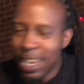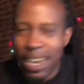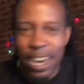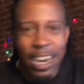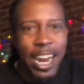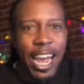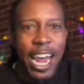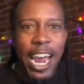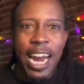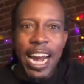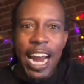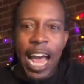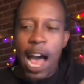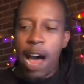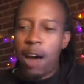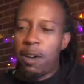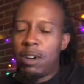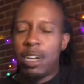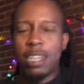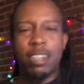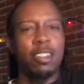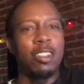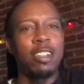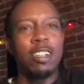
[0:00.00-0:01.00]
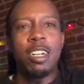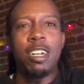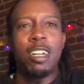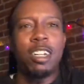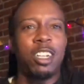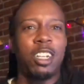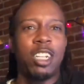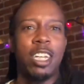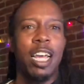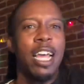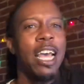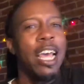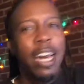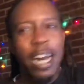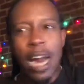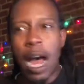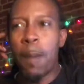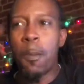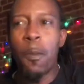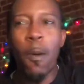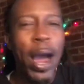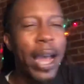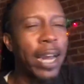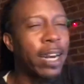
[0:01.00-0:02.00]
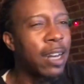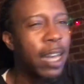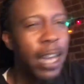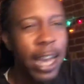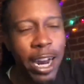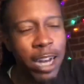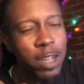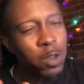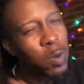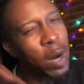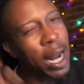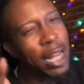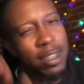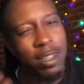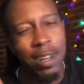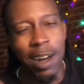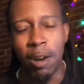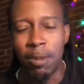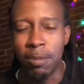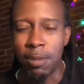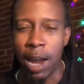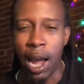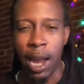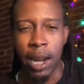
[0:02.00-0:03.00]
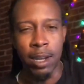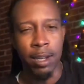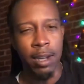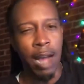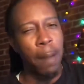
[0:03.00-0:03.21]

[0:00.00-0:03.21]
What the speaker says: laid out, listened to the shit. Now I'm waiting. Here's what I don't like.